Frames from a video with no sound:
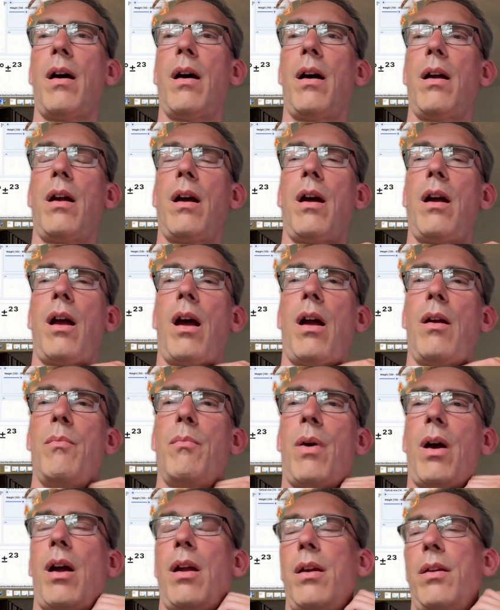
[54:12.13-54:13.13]

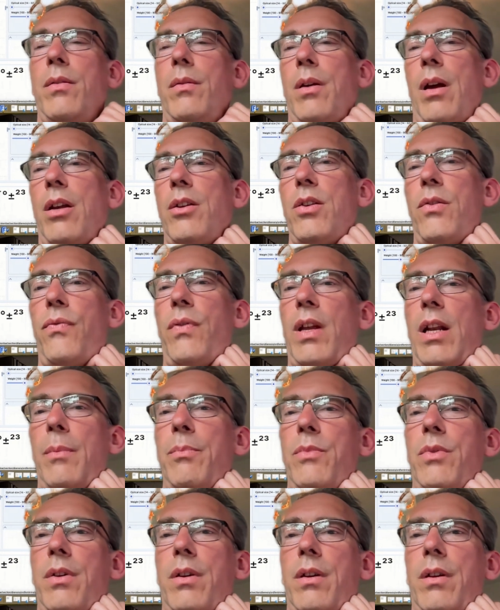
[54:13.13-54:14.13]
I
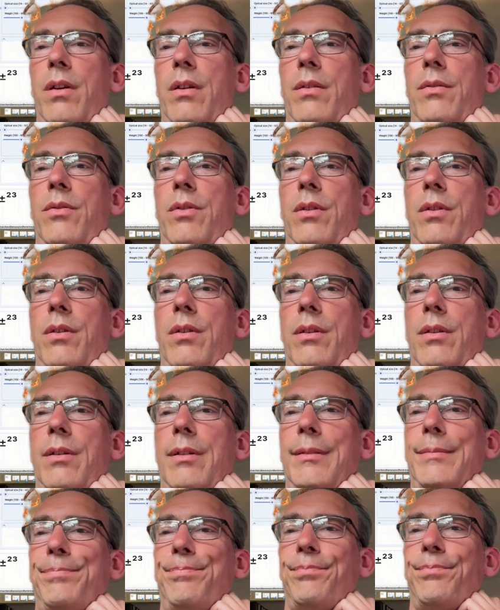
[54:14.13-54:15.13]
developed
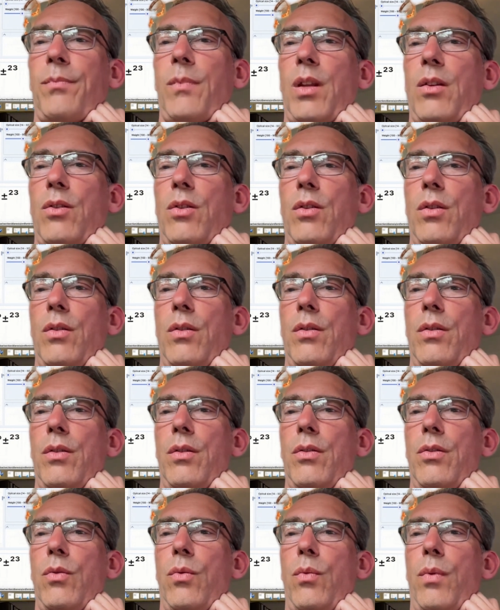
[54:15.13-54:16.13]

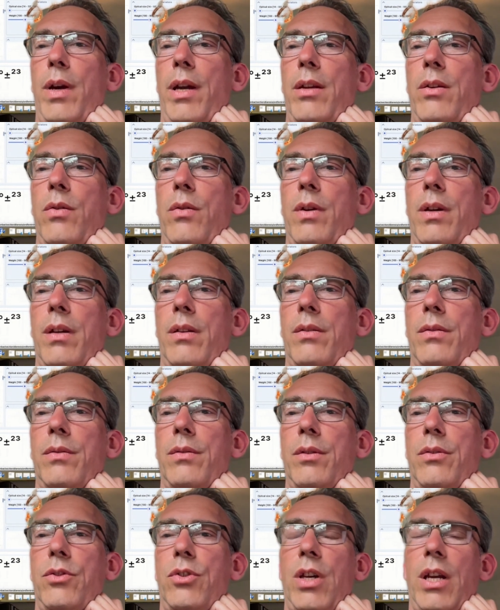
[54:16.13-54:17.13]
the way you
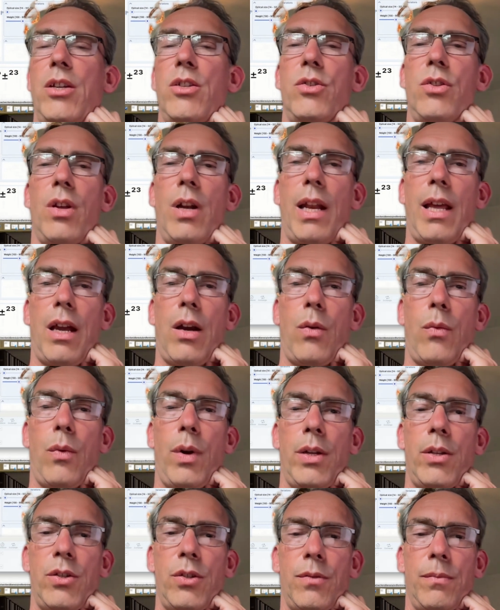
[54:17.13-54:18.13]
can change the
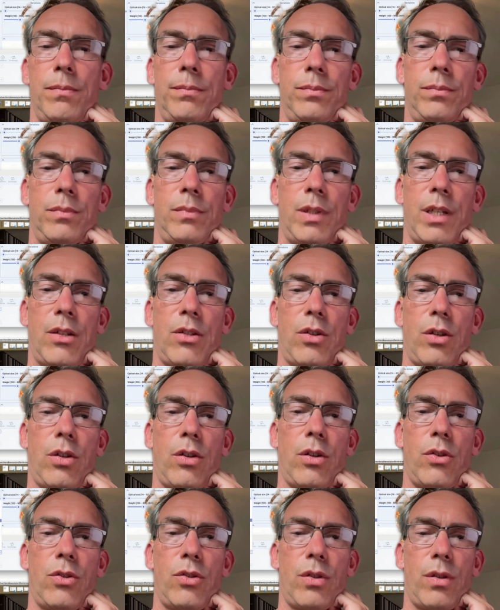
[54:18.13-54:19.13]
language. That's a
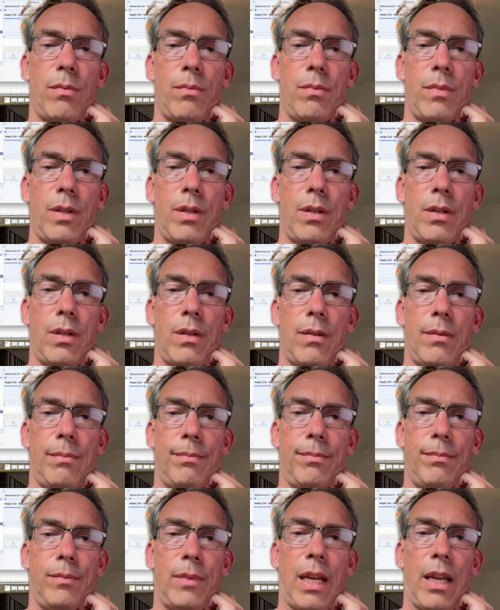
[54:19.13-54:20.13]
custom
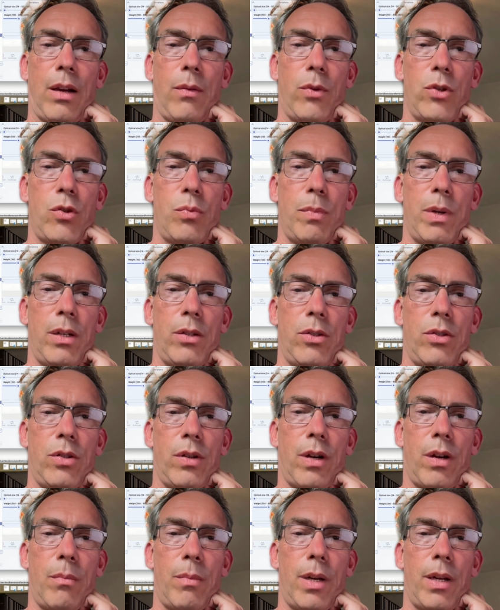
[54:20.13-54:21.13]
language
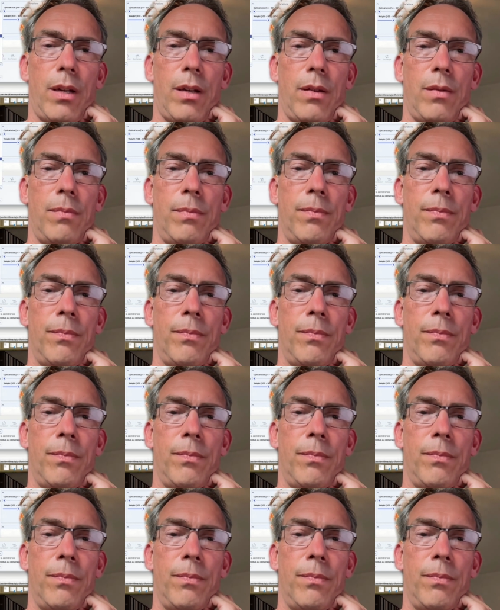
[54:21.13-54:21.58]
manager I made,